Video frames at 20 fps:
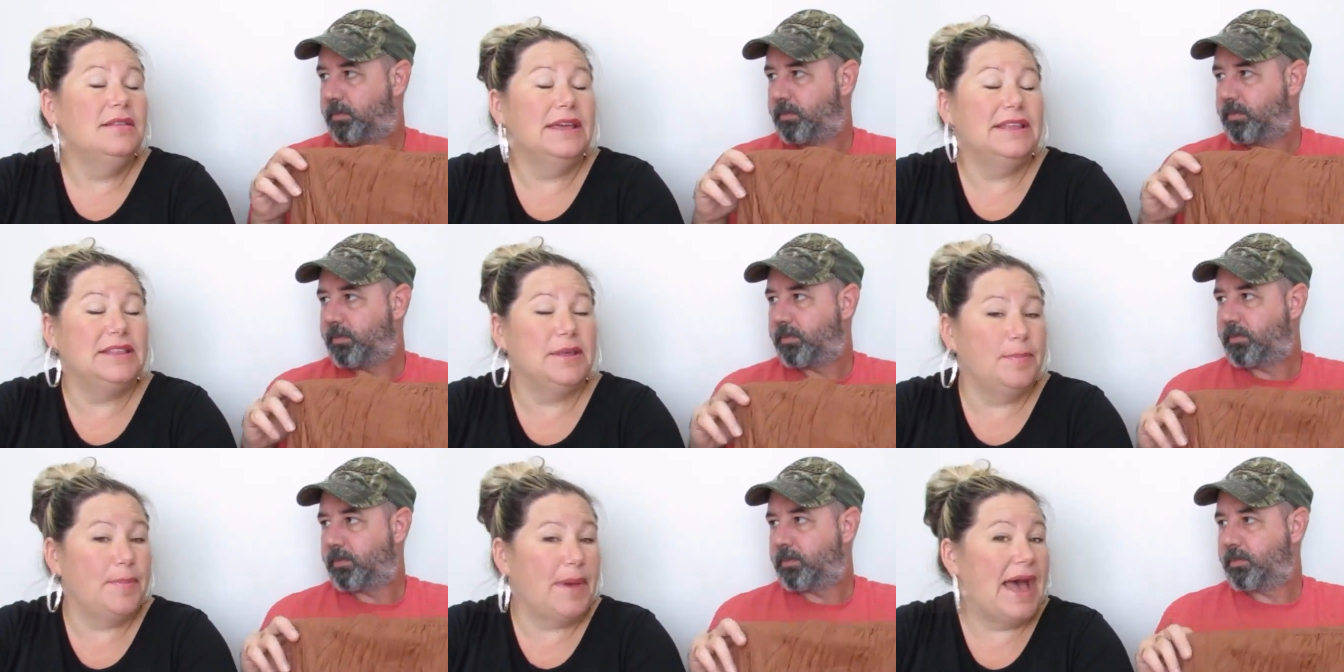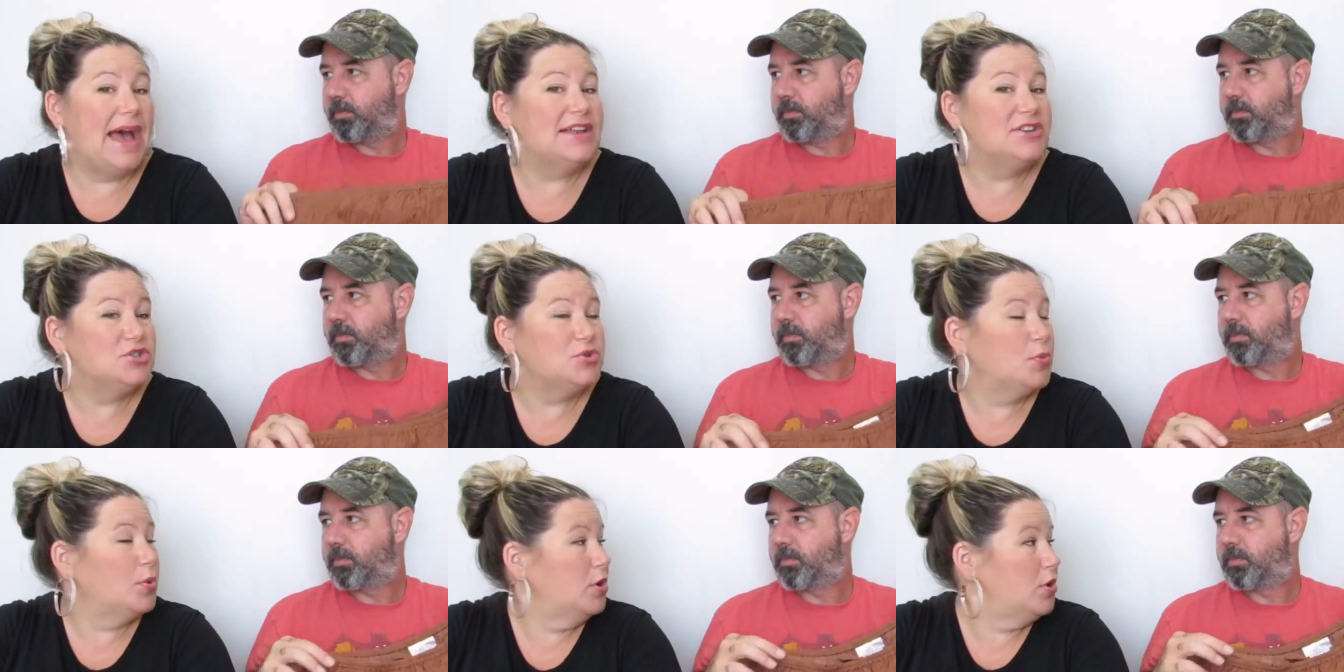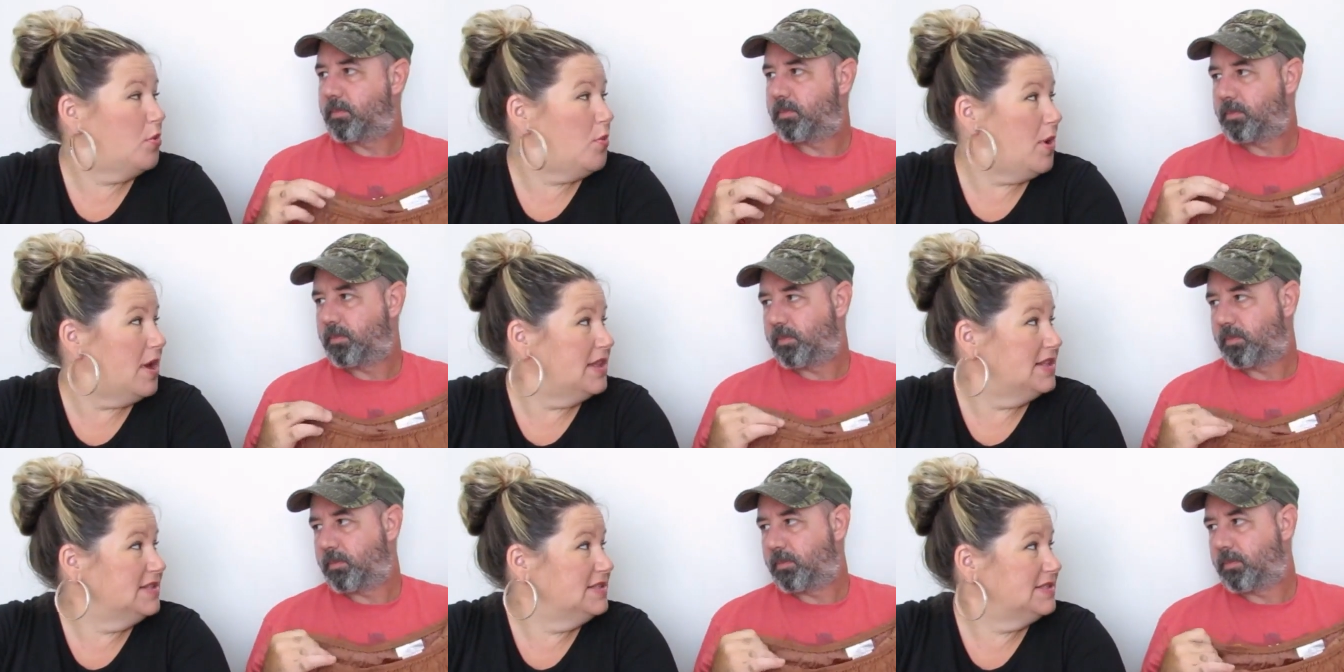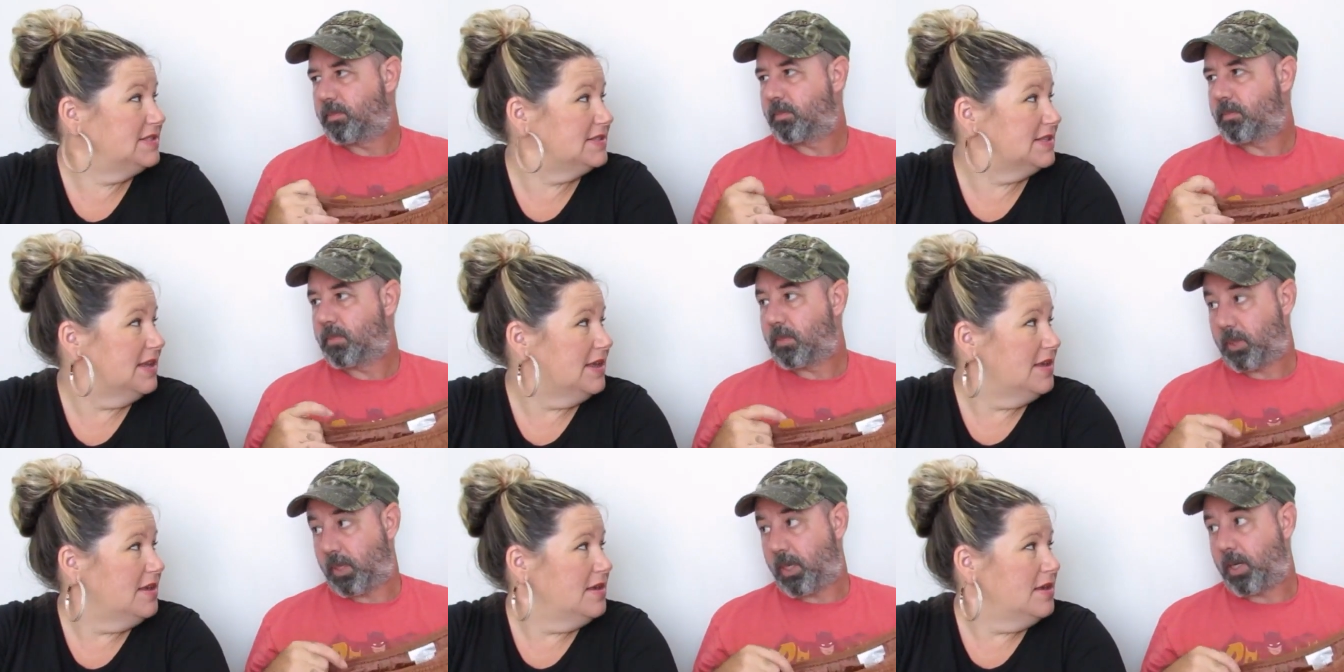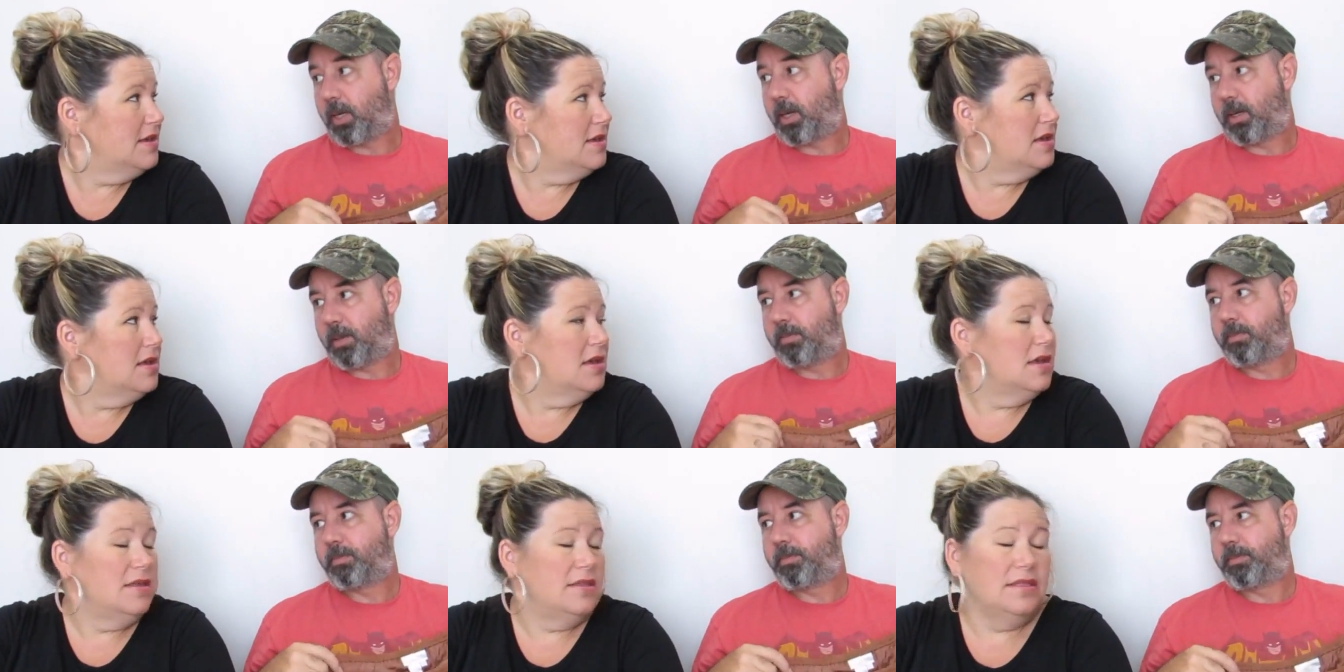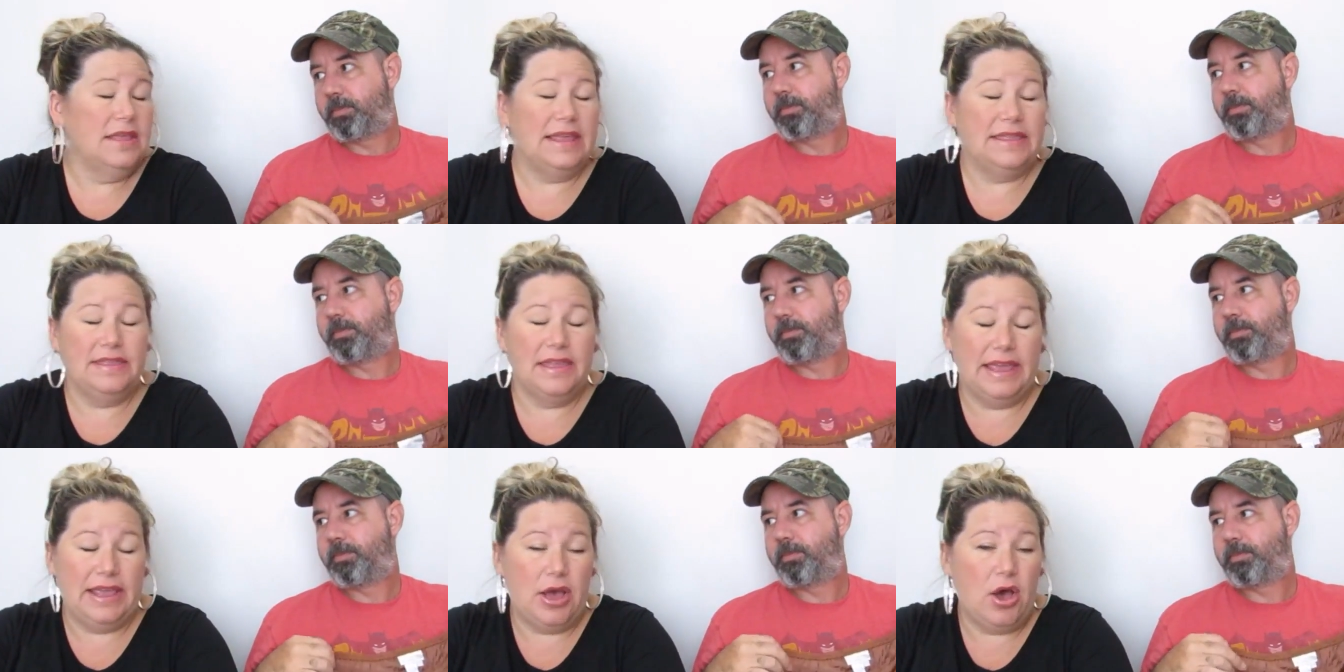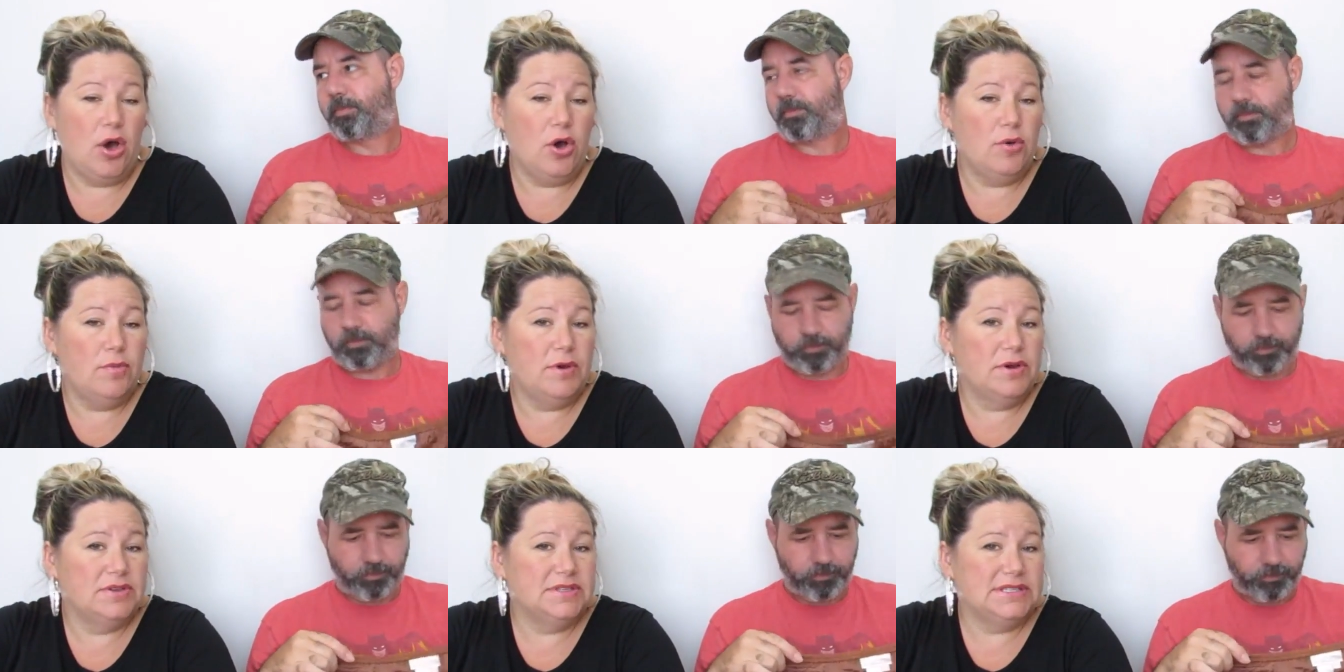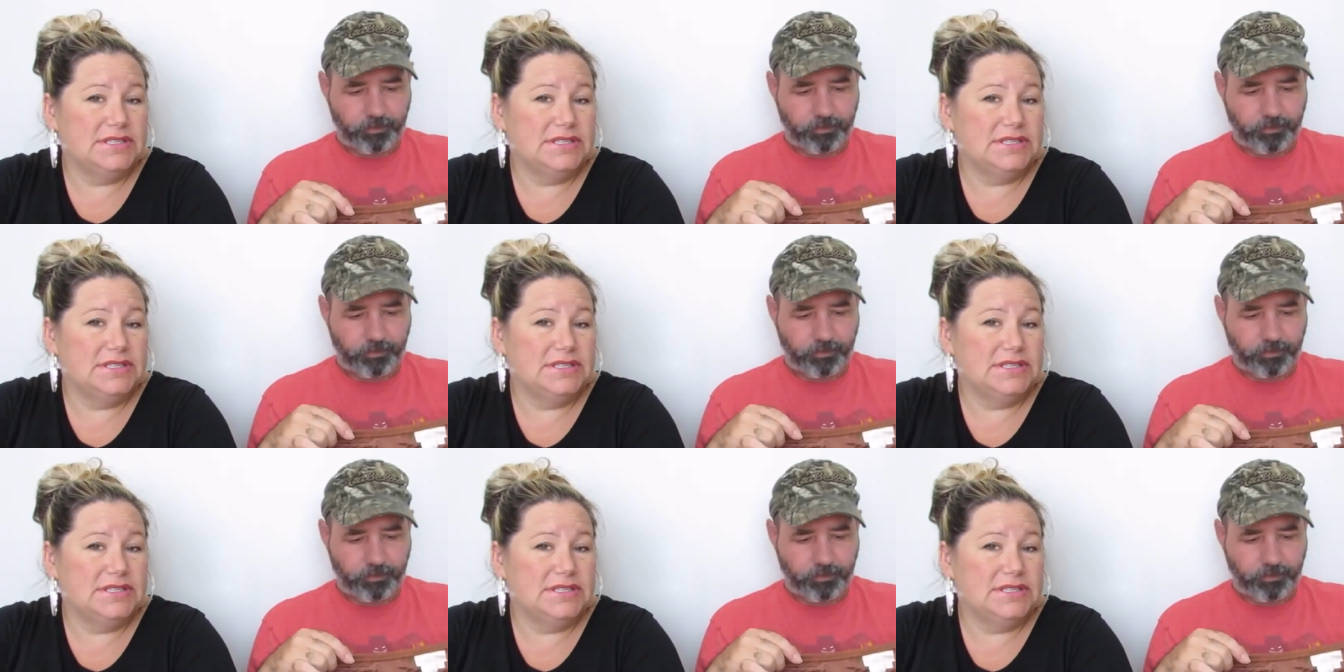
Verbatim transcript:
Speaker 1: Like the patchwork ones. Yeah. Then like hobo